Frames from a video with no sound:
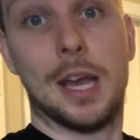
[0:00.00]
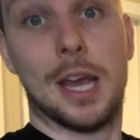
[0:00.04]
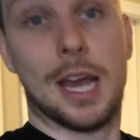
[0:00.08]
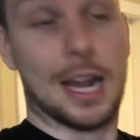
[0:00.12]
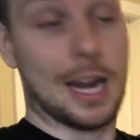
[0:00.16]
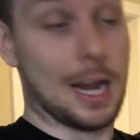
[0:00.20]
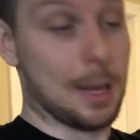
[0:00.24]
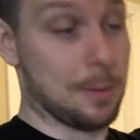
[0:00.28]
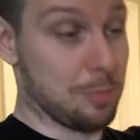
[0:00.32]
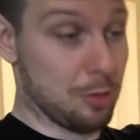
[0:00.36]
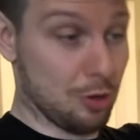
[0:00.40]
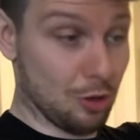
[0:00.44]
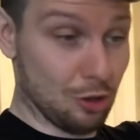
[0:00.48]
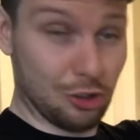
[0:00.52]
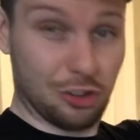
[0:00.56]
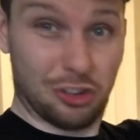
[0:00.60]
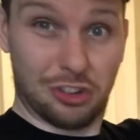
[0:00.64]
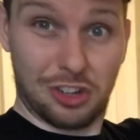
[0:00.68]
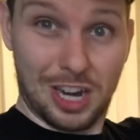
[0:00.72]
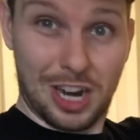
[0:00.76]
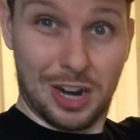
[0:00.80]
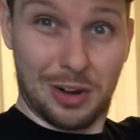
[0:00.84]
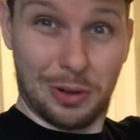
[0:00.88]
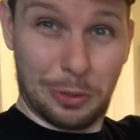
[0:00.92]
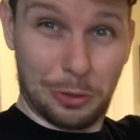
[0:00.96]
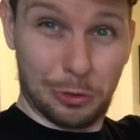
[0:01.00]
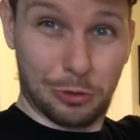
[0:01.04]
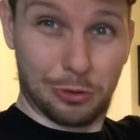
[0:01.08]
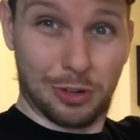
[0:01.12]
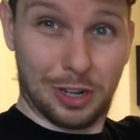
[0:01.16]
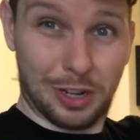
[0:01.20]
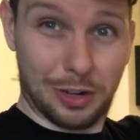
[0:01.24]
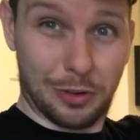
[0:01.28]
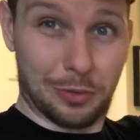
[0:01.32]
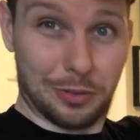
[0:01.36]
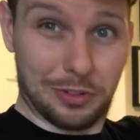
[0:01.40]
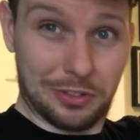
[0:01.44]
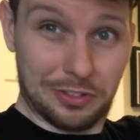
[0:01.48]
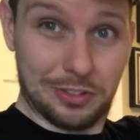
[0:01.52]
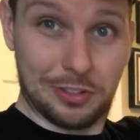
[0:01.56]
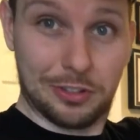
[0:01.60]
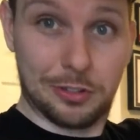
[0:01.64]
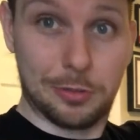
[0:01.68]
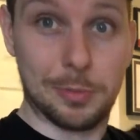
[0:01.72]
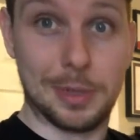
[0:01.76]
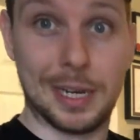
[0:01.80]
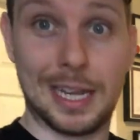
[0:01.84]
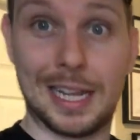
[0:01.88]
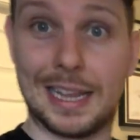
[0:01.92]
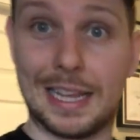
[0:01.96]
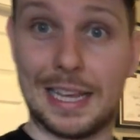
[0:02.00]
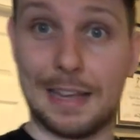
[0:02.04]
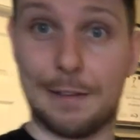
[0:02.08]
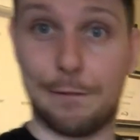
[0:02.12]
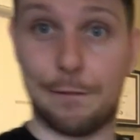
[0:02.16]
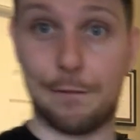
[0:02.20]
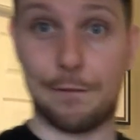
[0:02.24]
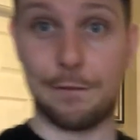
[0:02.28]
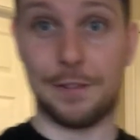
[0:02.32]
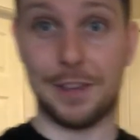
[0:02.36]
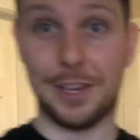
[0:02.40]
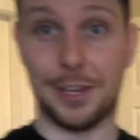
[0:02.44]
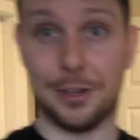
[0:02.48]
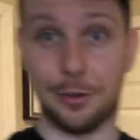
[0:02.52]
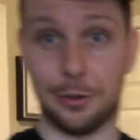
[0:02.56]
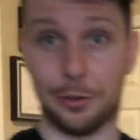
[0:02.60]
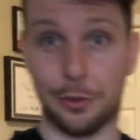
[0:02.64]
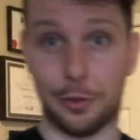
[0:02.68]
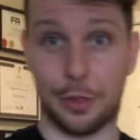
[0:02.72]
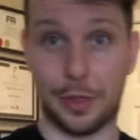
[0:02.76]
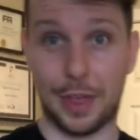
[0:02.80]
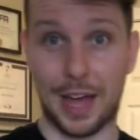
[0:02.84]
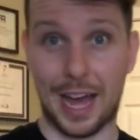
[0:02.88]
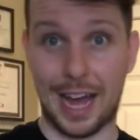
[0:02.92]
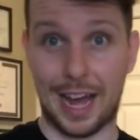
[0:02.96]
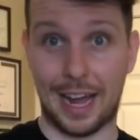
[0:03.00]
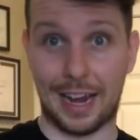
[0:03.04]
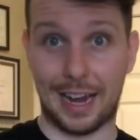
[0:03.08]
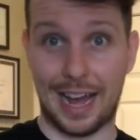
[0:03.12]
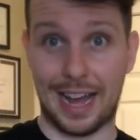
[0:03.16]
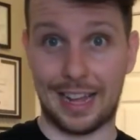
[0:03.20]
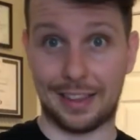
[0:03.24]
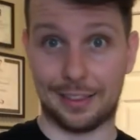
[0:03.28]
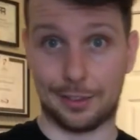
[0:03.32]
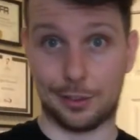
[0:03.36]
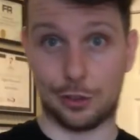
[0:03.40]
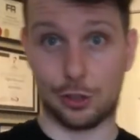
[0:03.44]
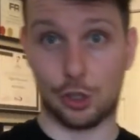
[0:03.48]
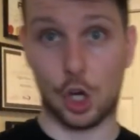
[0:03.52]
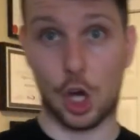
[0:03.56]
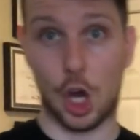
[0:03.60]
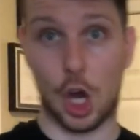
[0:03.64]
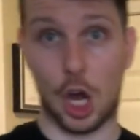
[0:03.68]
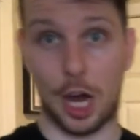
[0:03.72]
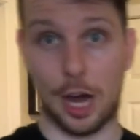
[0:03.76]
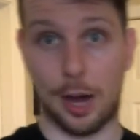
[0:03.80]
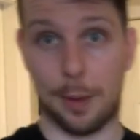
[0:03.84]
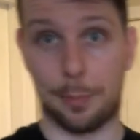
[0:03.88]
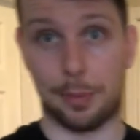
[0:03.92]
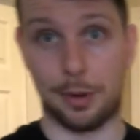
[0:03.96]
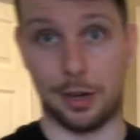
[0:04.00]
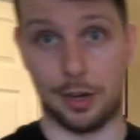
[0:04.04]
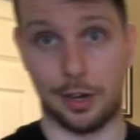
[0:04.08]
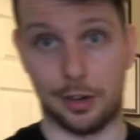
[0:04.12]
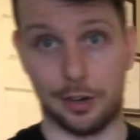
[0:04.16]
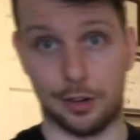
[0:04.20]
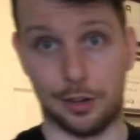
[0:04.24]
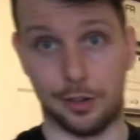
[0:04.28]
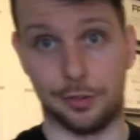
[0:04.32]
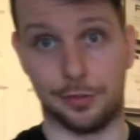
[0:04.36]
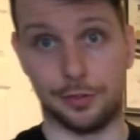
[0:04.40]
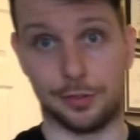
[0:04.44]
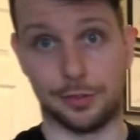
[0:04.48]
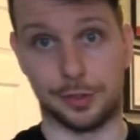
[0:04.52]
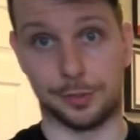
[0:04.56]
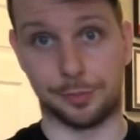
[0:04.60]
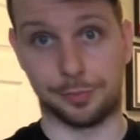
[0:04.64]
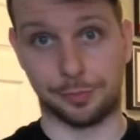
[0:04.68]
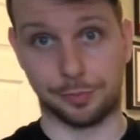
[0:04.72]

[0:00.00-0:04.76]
And I push down and they're trying to resist me, and they feel that at the top of